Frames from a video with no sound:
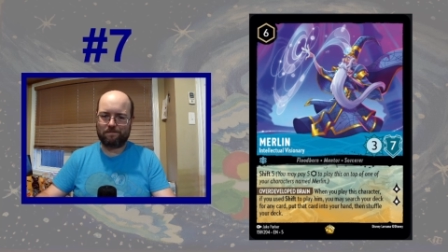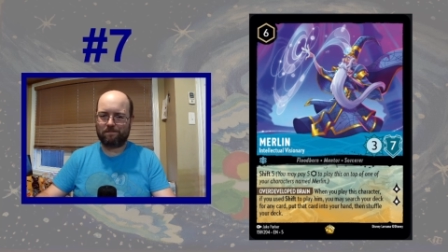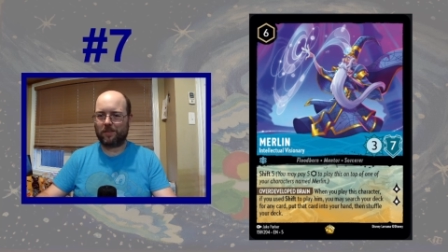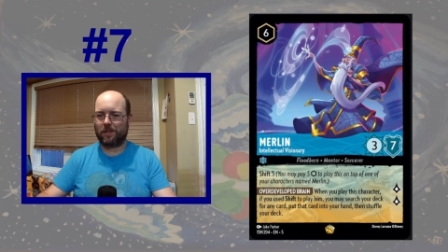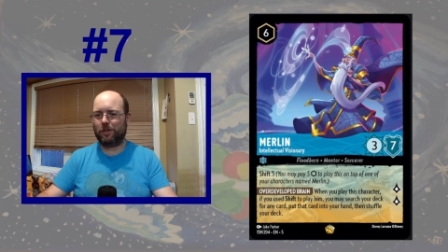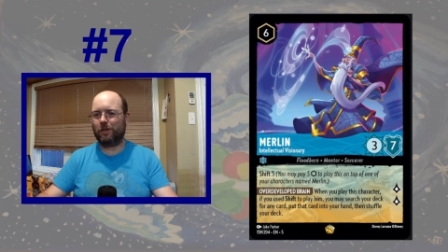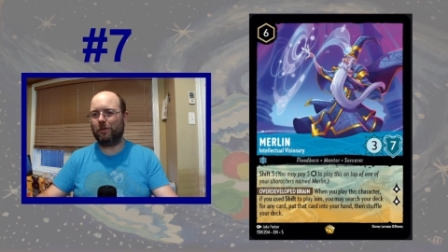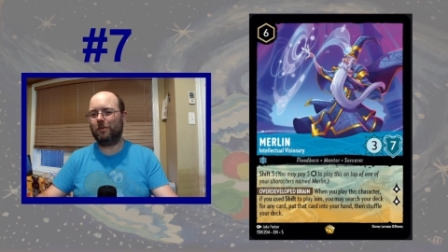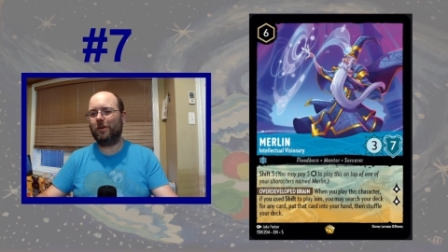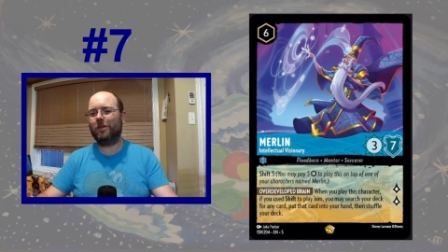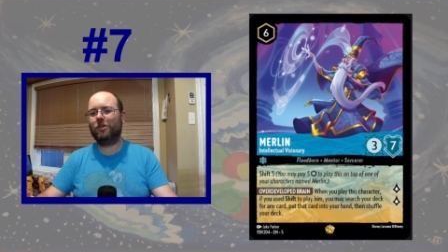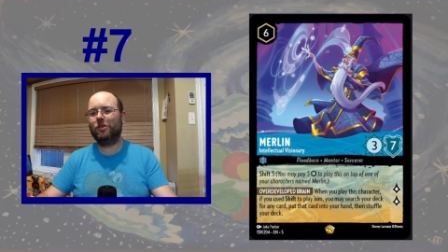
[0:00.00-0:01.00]
you don't
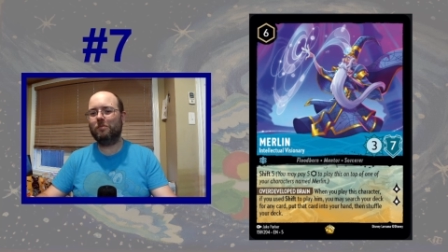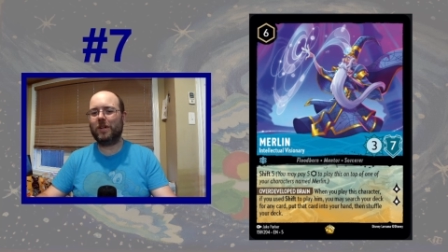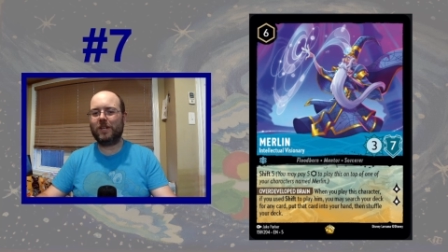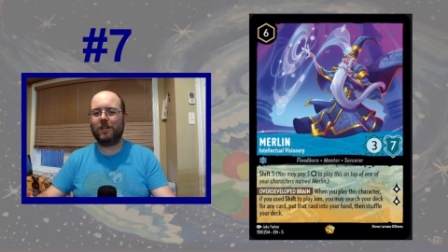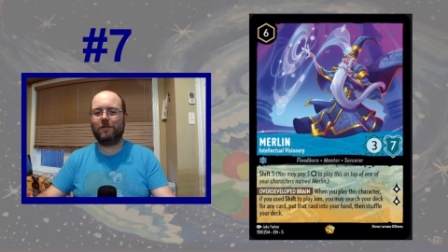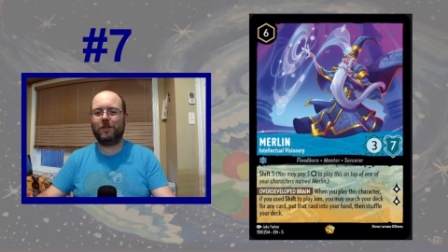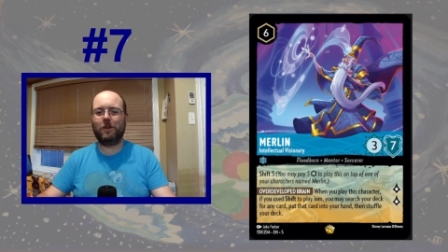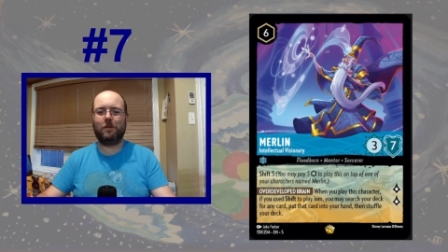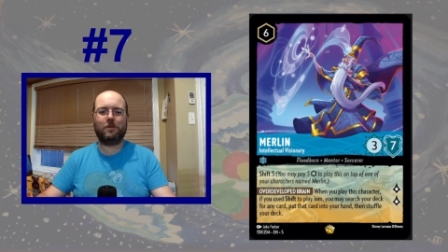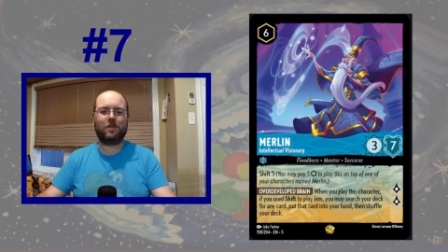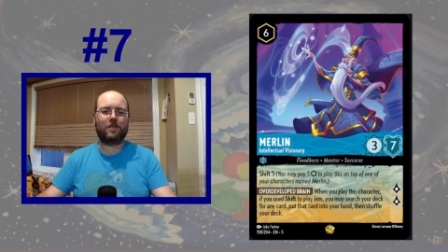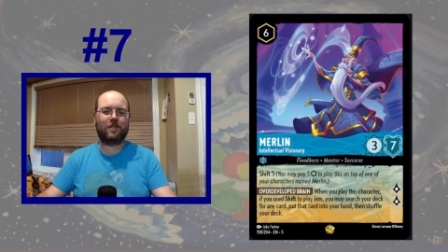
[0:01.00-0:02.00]
want too many of
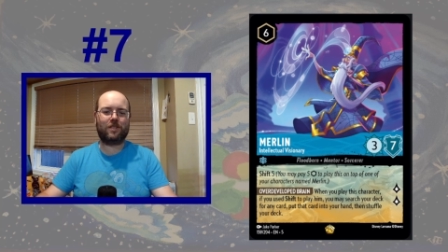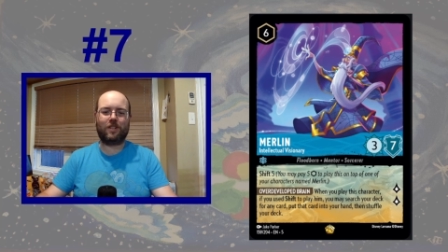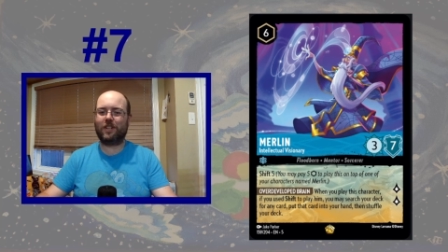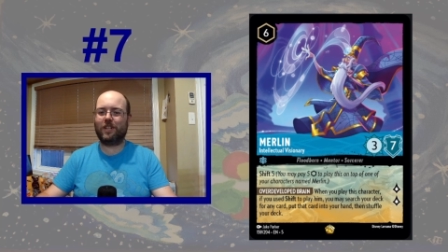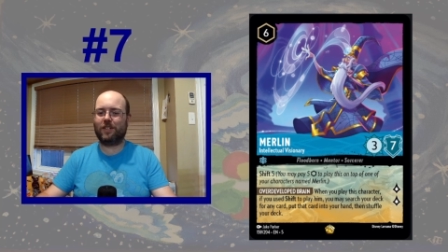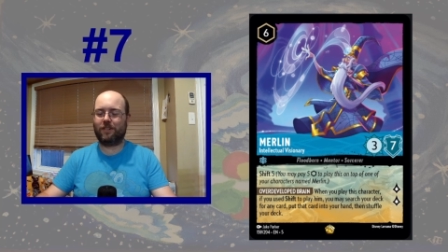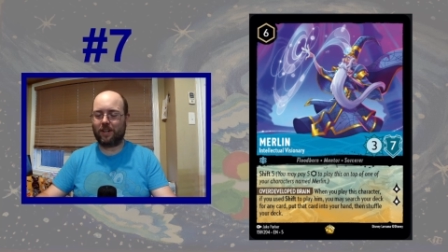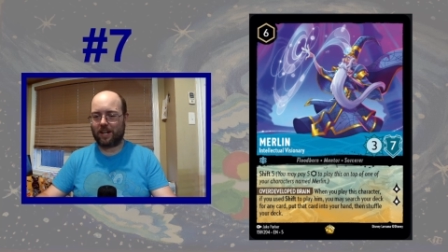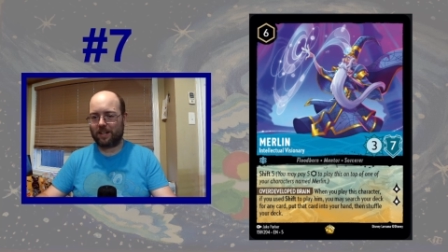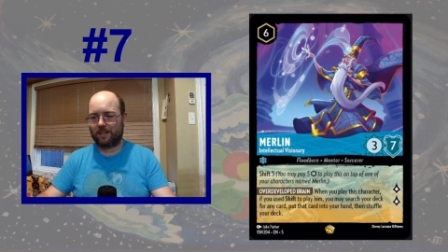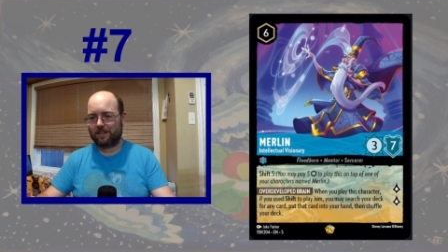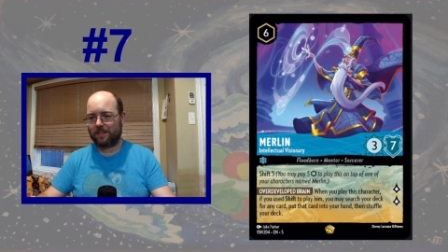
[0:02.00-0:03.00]
those stuck in your
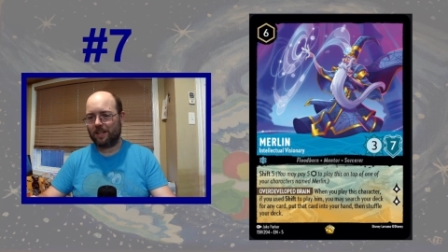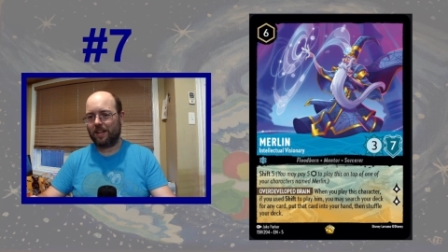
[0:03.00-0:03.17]
hand,